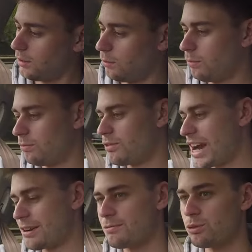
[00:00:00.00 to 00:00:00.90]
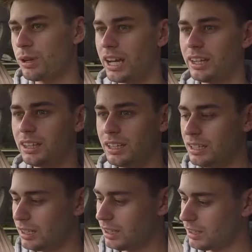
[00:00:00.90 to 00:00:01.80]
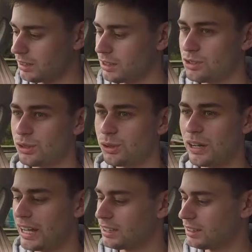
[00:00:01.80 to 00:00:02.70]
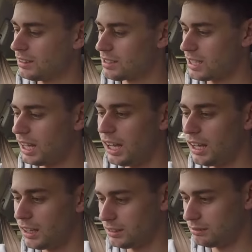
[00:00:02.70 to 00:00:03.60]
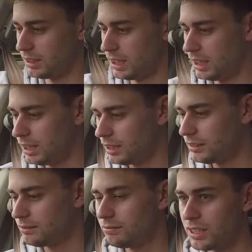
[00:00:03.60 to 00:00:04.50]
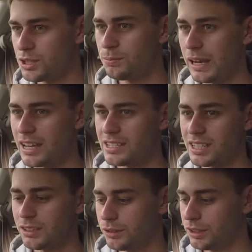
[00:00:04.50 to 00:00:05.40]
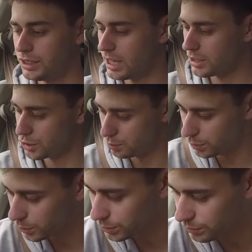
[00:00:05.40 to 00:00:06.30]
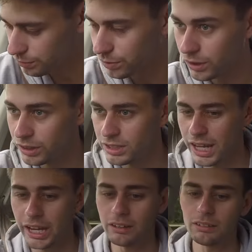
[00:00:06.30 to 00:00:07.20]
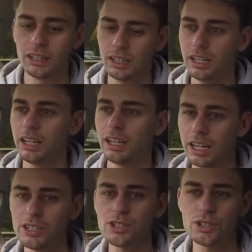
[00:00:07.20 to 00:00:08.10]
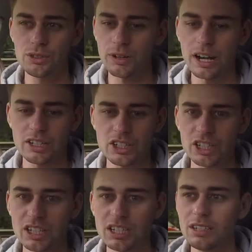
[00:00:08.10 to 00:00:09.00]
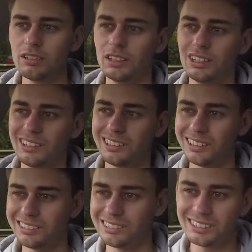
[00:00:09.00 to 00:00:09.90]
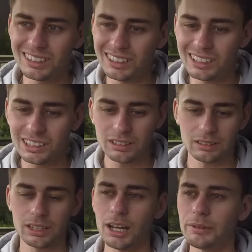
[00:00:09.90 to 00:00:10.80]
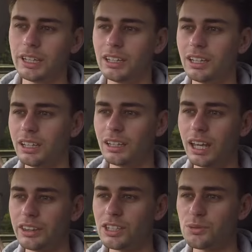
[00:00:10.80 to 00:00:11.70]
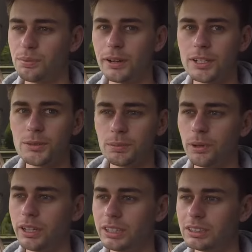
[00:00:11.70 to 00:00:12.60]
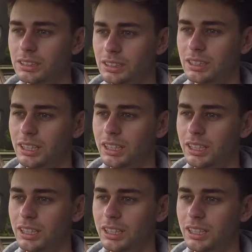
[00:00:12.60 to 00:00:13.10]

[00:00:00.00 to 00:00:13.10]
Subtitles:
round where the door handles are, this plastic on the dashboard and further down is scratchy. I mean, at this price point,